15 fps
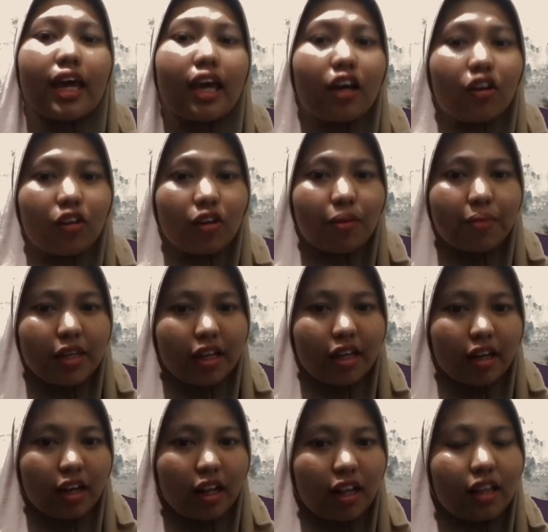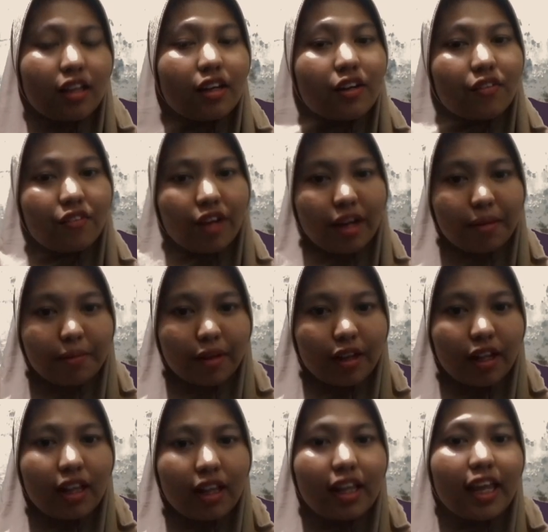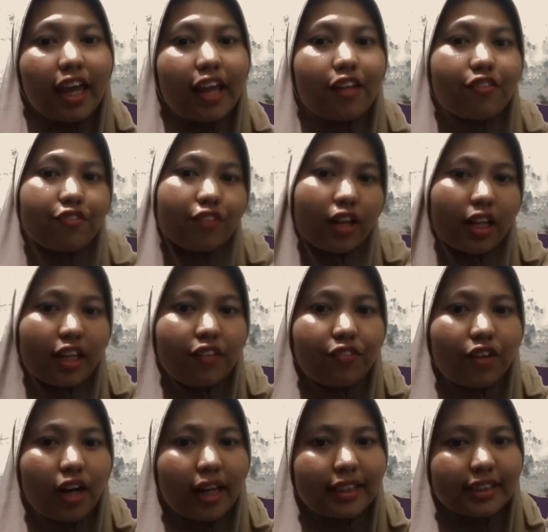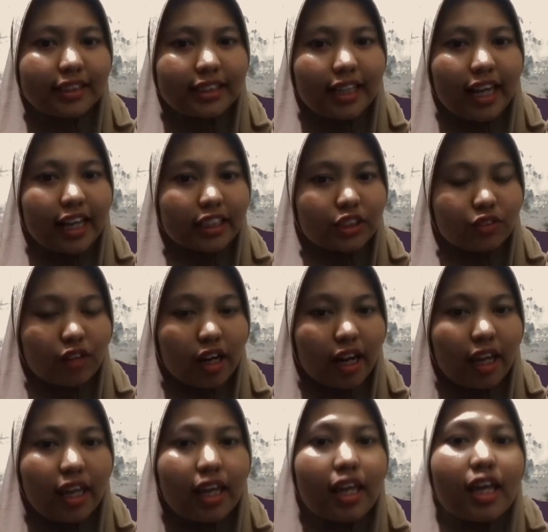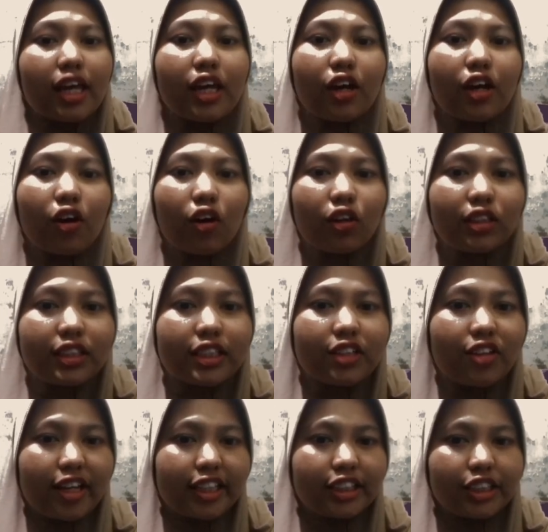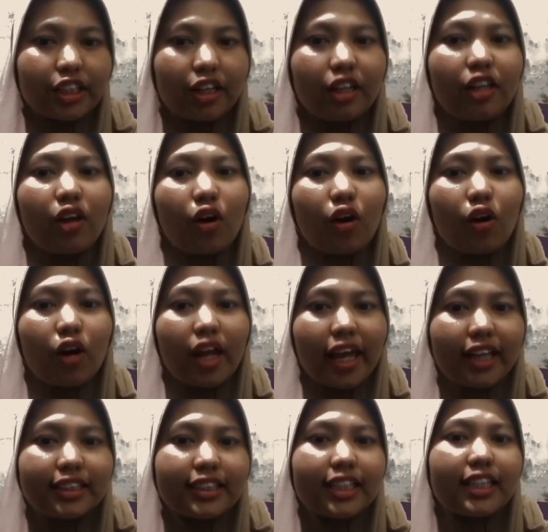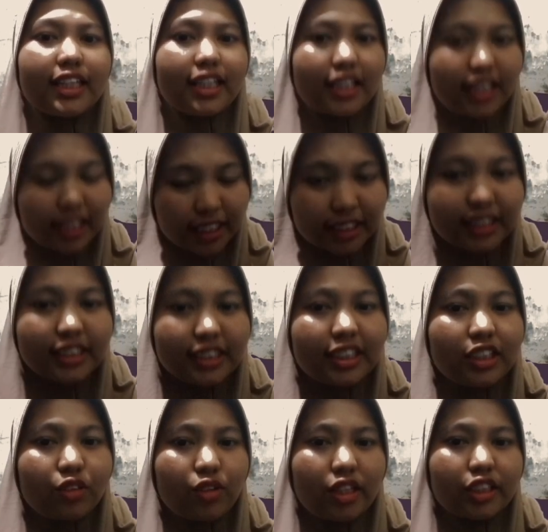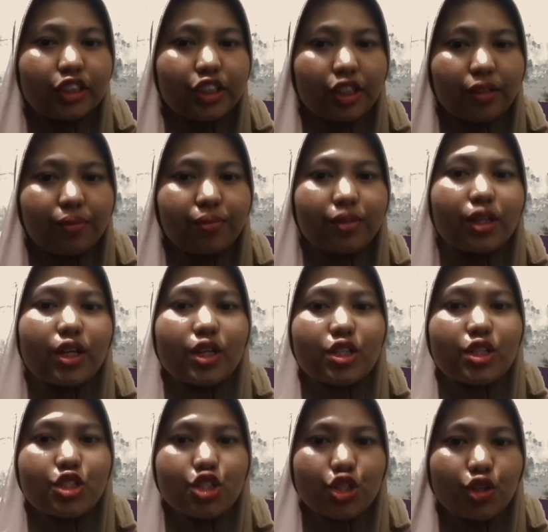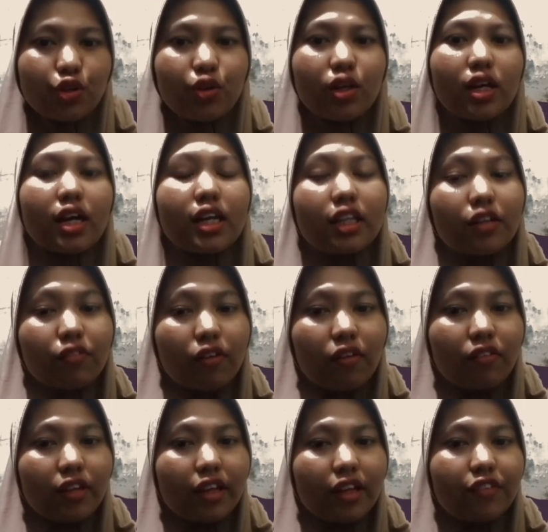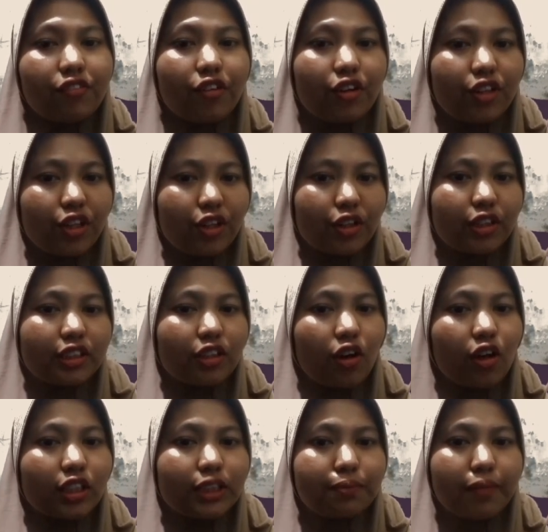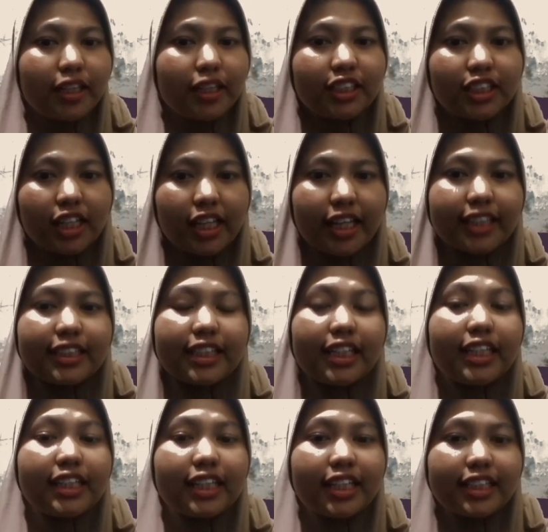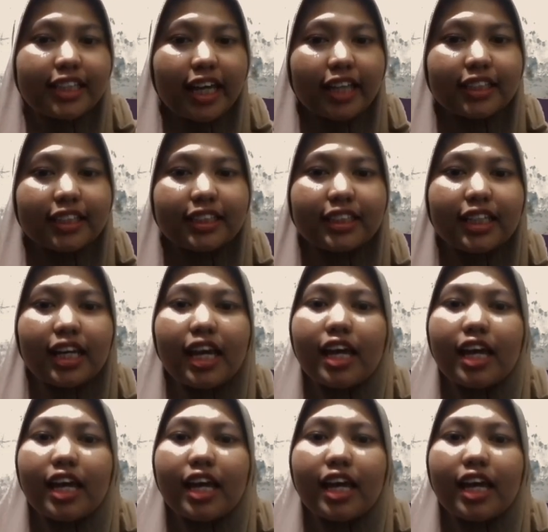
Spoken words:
economical, reliable, and valid for assessing entry, continuation, or exit in institution. 2. Narrowly focused on specialist intelligence,